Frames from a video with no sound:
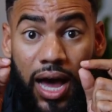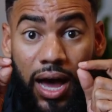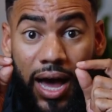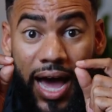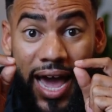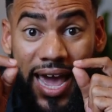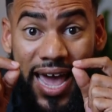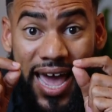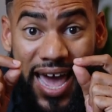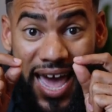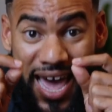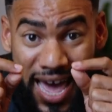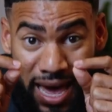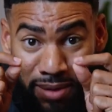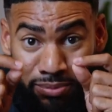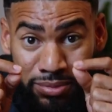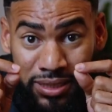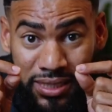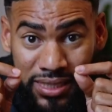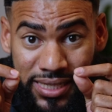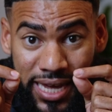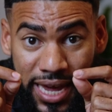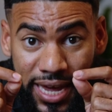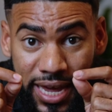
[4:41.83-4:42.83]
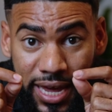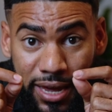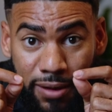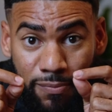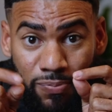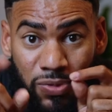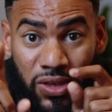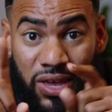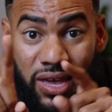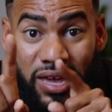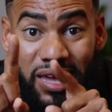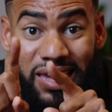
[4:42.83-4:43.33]
I am
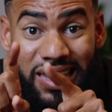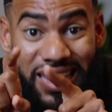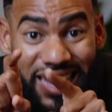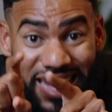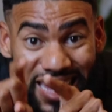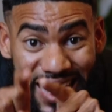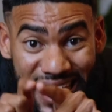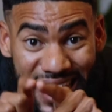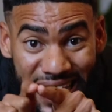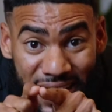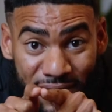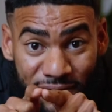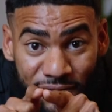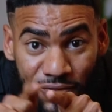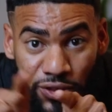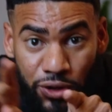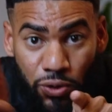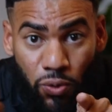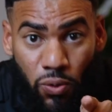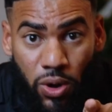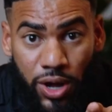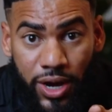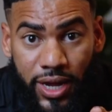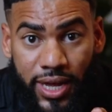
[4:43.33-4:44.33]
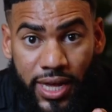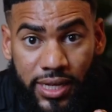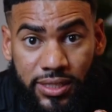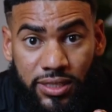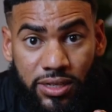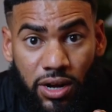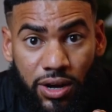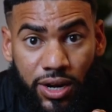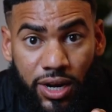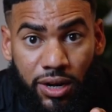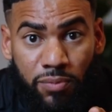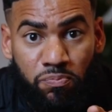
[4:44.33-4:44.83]
saying if you want to get
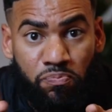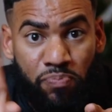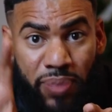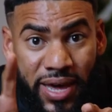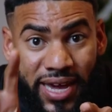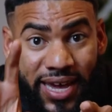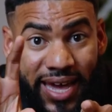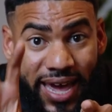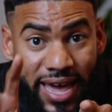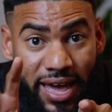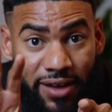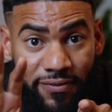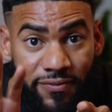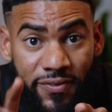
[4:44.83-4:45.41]
started, big